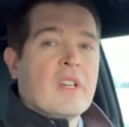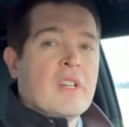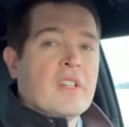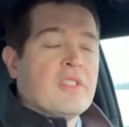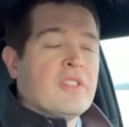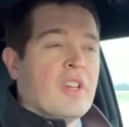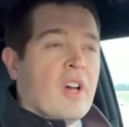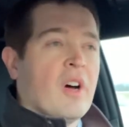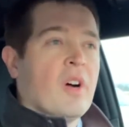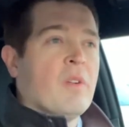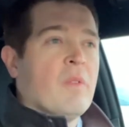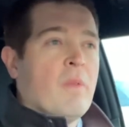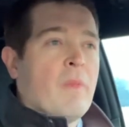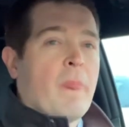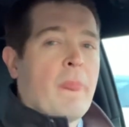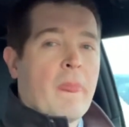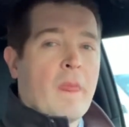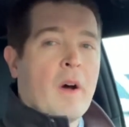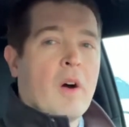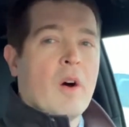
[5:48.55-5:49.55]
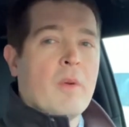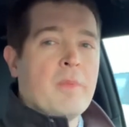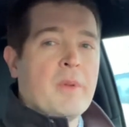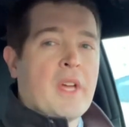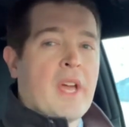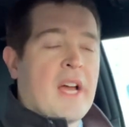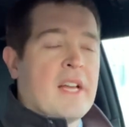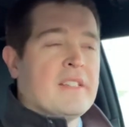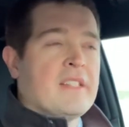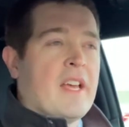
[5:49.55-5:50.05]
So hope you
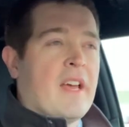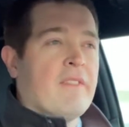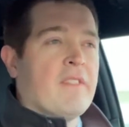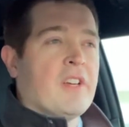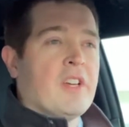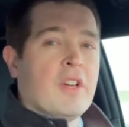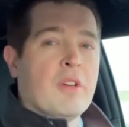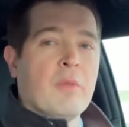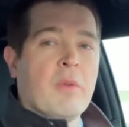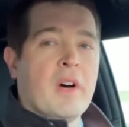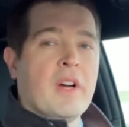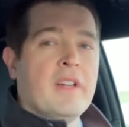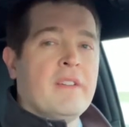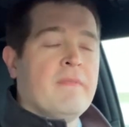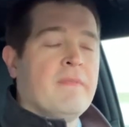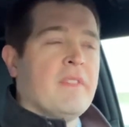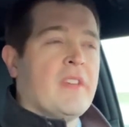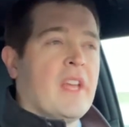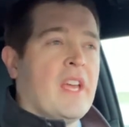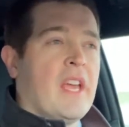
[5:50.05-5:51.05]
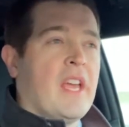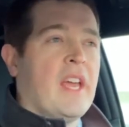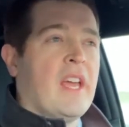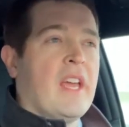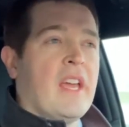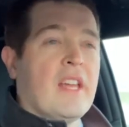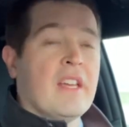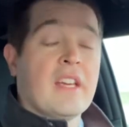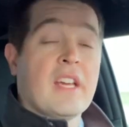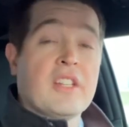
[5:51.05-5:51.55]
guys have a good one,
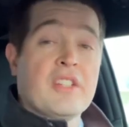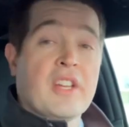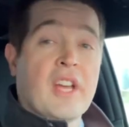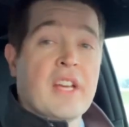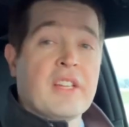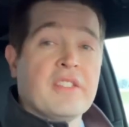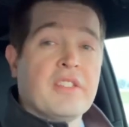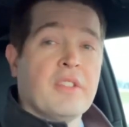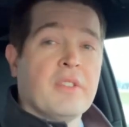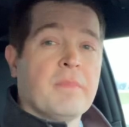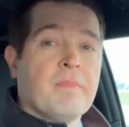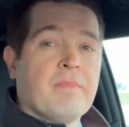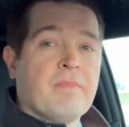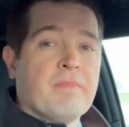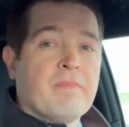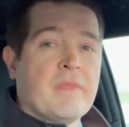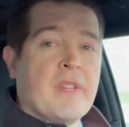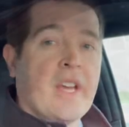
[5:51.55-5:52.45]
and catch you guys soon.